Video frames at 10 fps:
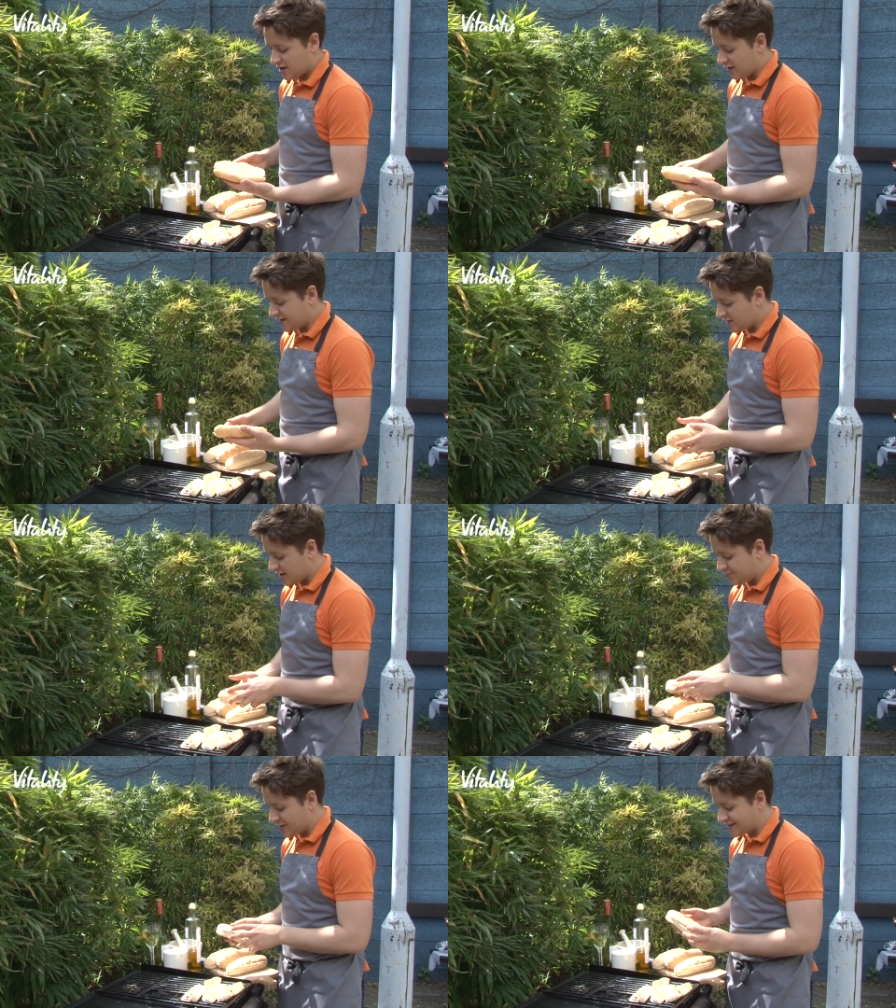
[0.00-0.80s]
These
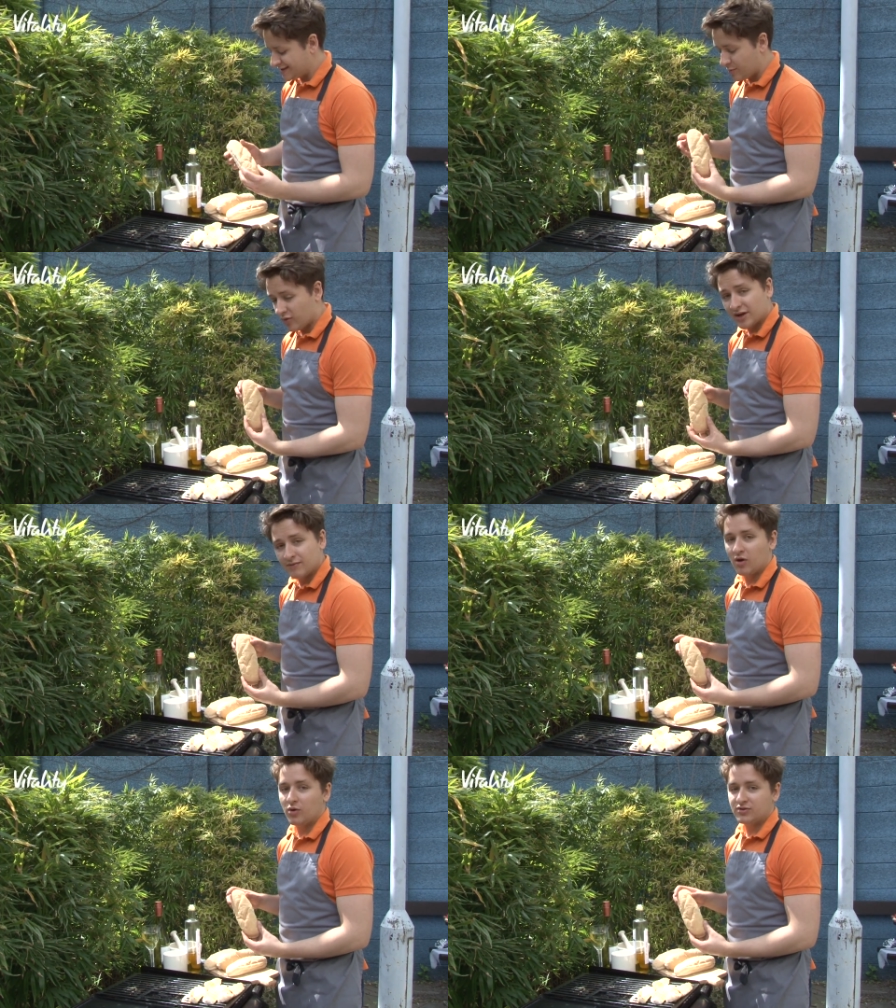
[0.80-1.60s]
nice big
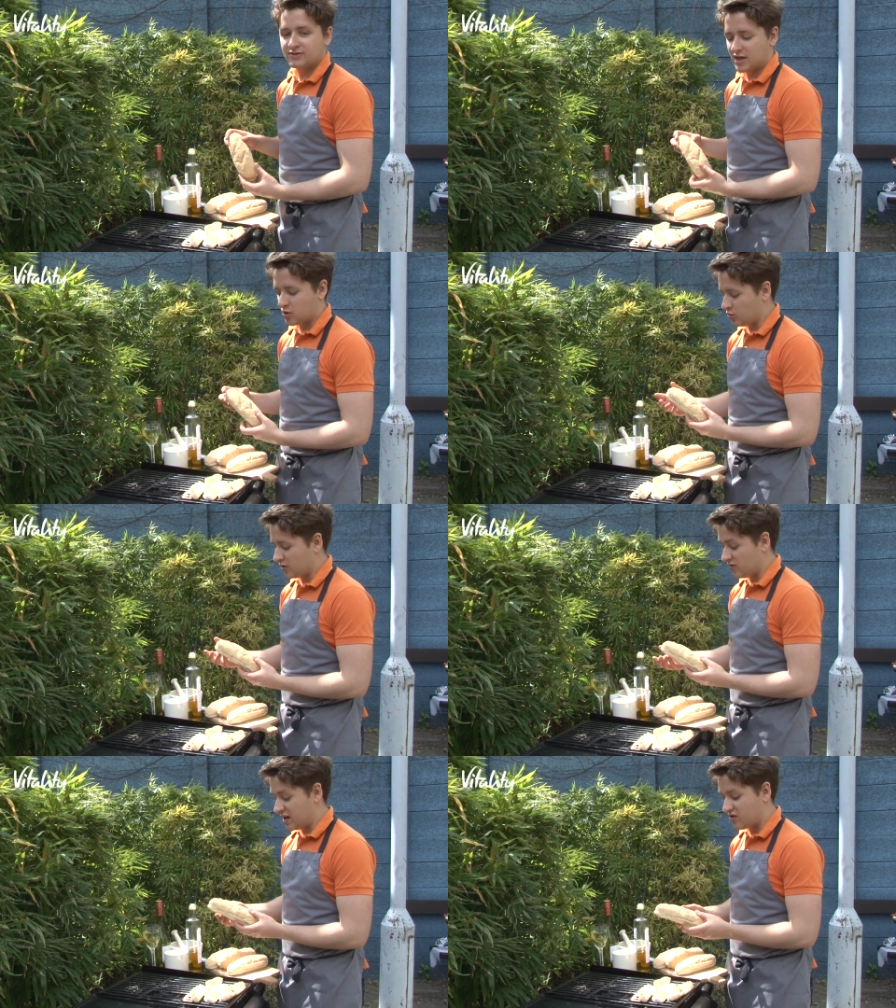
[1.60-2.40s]
submarine rolls, as they're
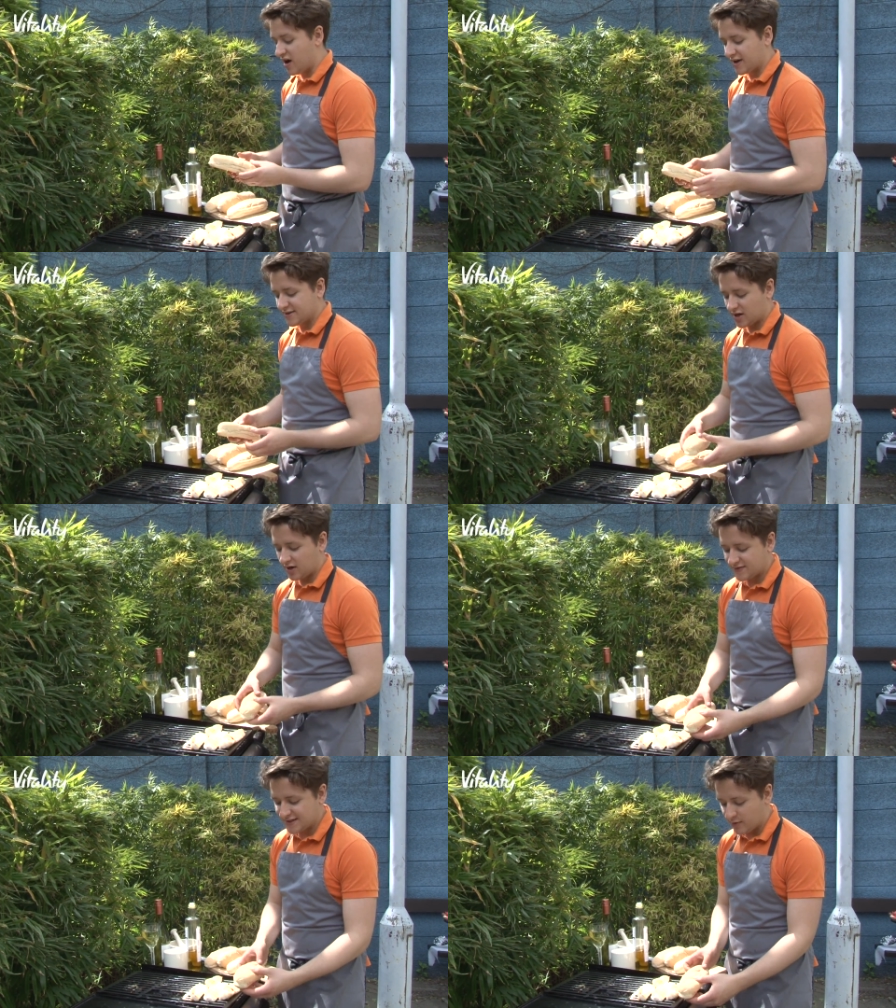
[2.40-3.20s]
called, are really great because they're
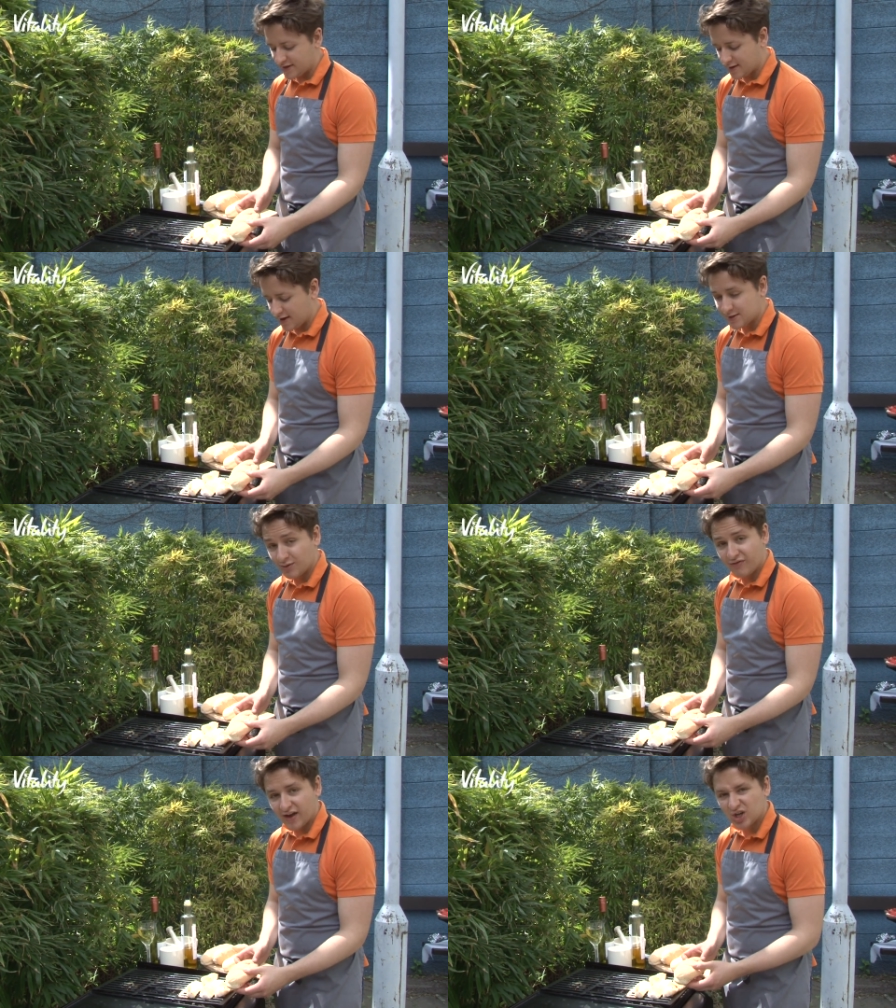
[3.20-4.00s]
kind of similar size
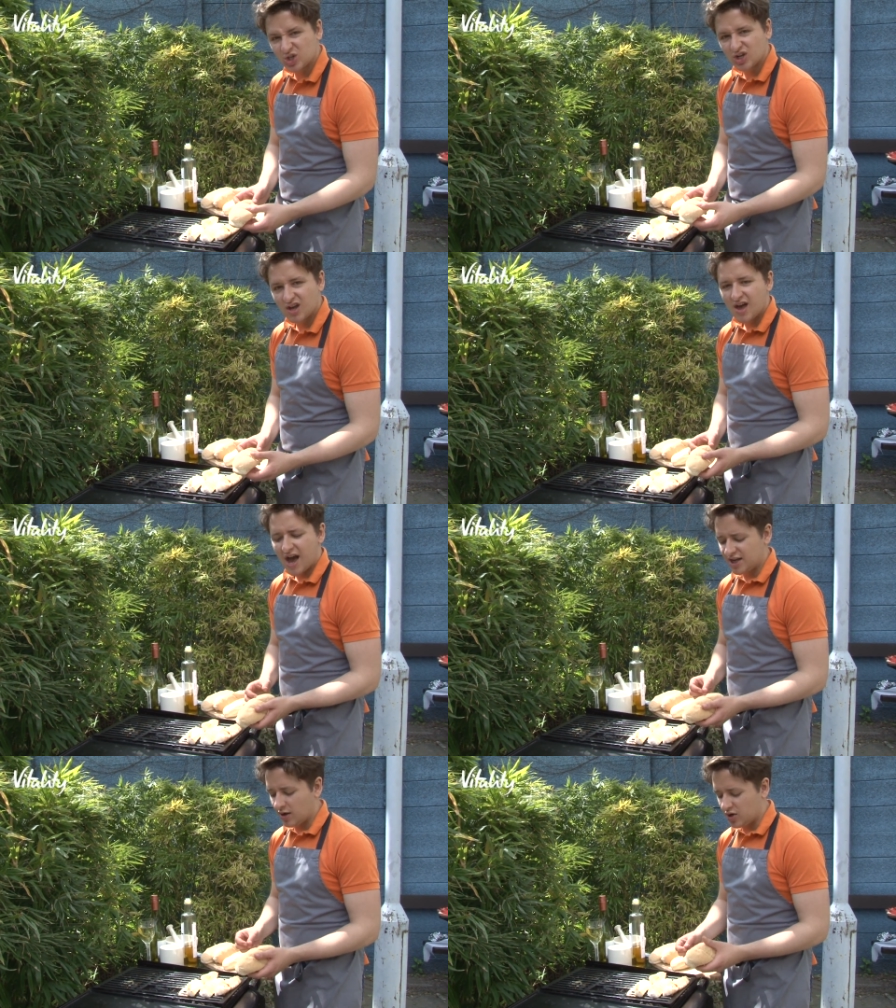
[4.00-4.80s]
to a fish.
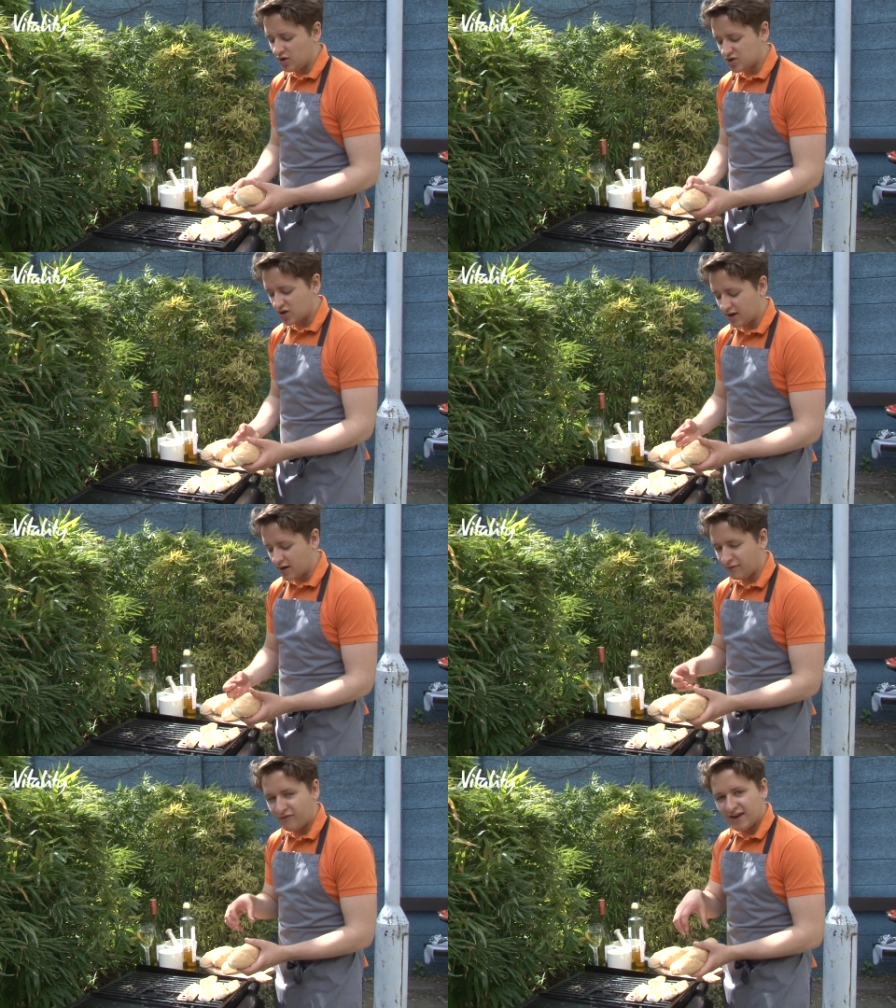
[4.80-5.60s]
You're not trying to
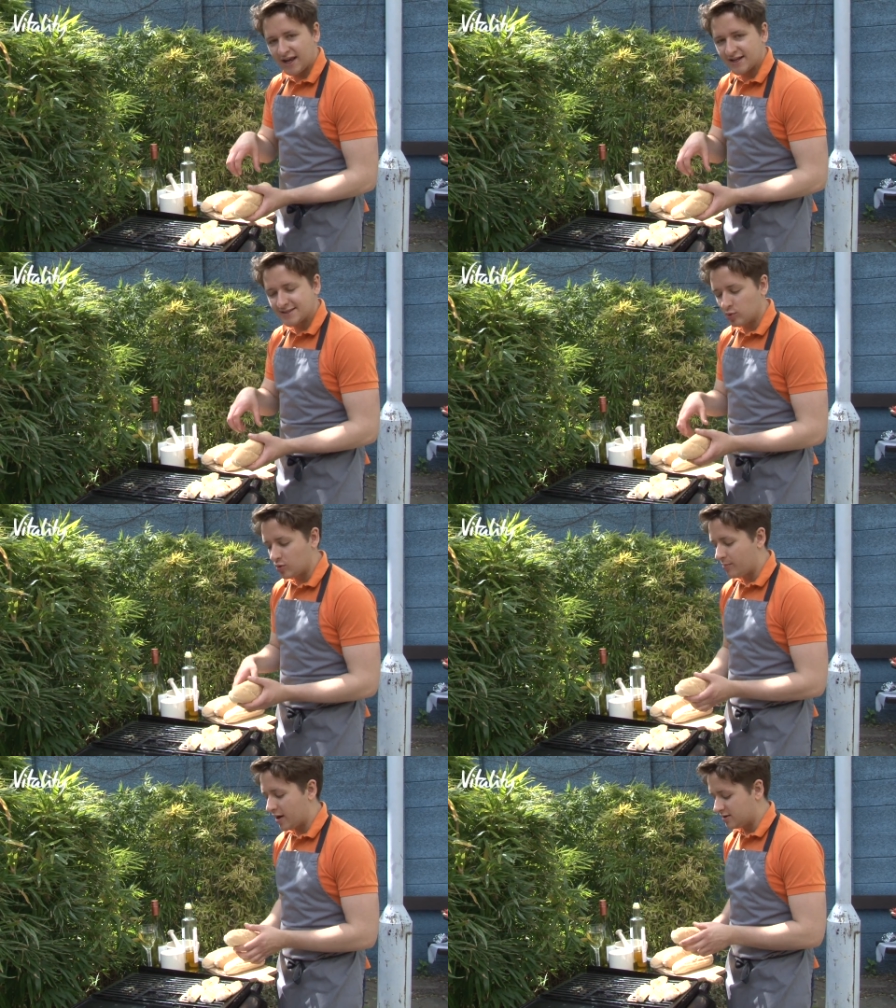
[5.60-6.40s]
kind of fit it in a
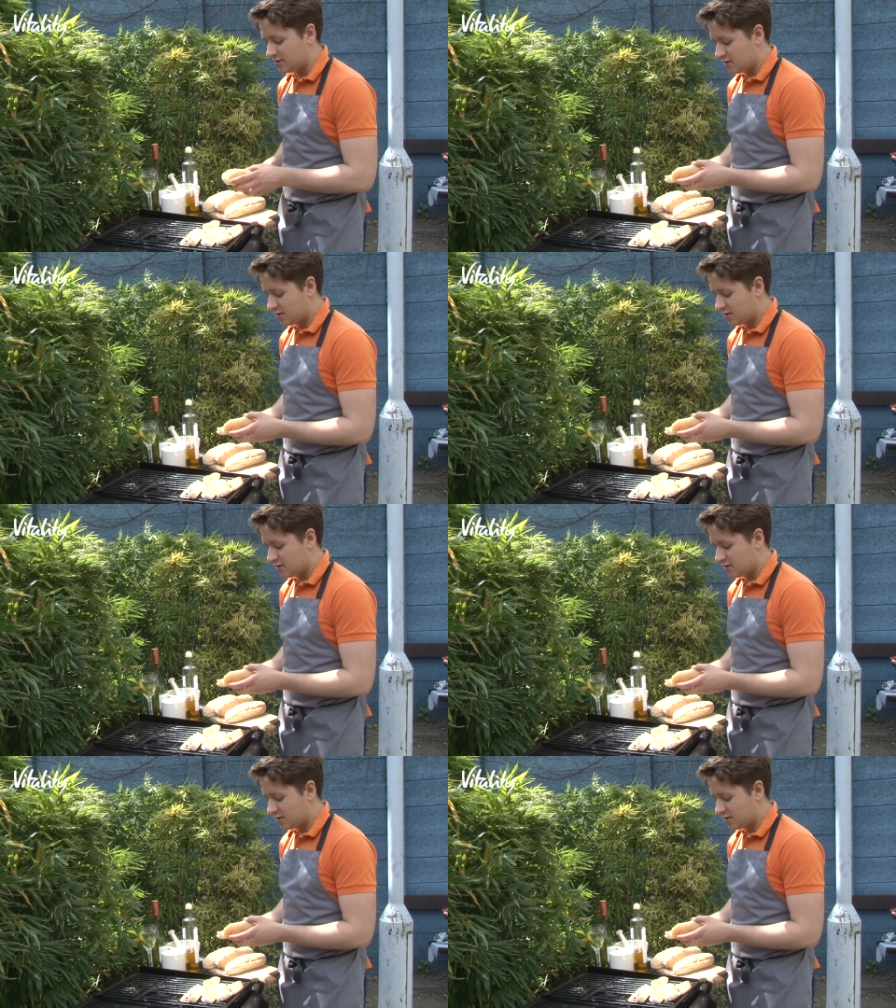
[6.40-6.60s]
smaller bun.